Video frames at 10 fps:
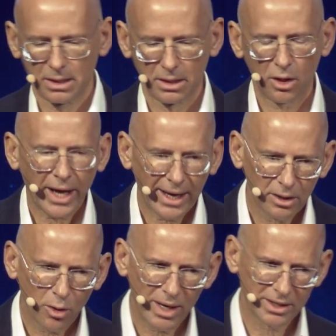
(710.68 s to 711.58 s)
Okay,
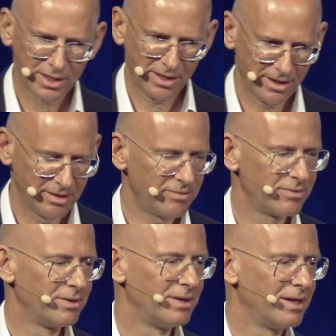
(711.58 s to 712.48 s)
no one is naive.
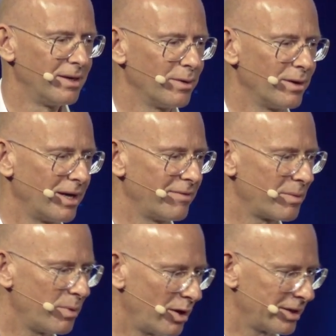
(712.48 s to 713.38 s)
Well,
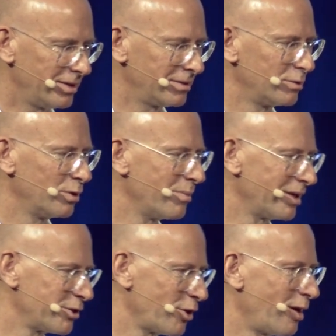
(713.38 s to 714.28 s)
everybody doing my
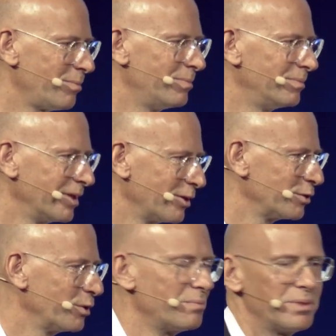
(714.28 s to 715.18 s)
job,
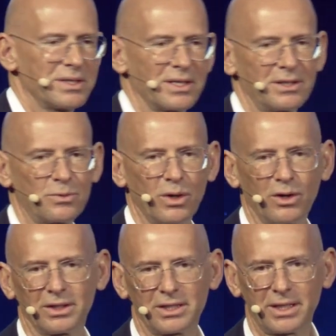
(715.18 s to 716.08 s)
doing business, will
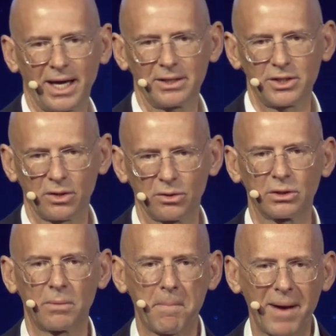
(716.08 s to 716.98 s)
understand
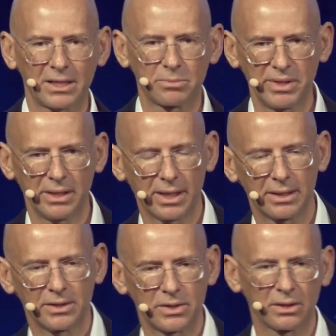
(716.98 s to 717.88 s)
shareholder must be at
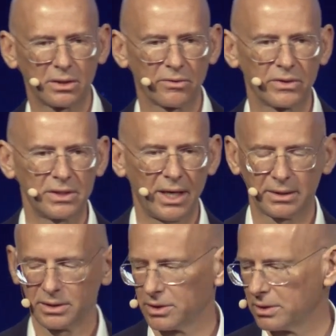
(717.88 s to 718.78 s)
the center of the
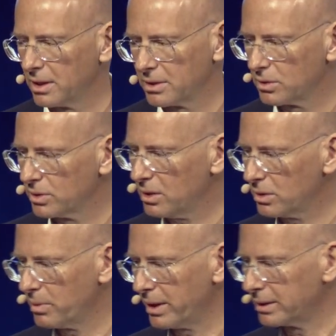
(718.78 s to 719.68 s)
strategy. There is no doubt
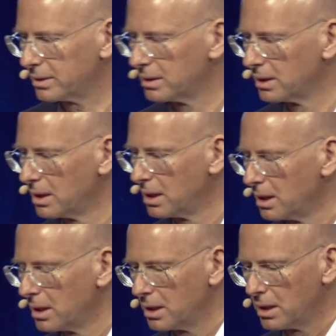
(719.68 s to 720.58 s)
about it.
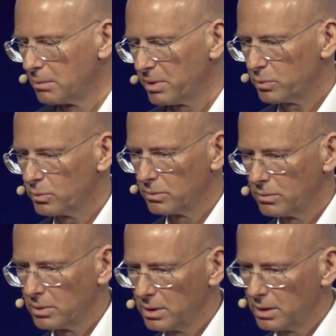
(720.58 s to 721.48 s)
But
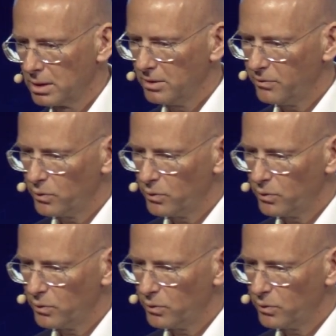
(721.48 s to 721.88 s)
if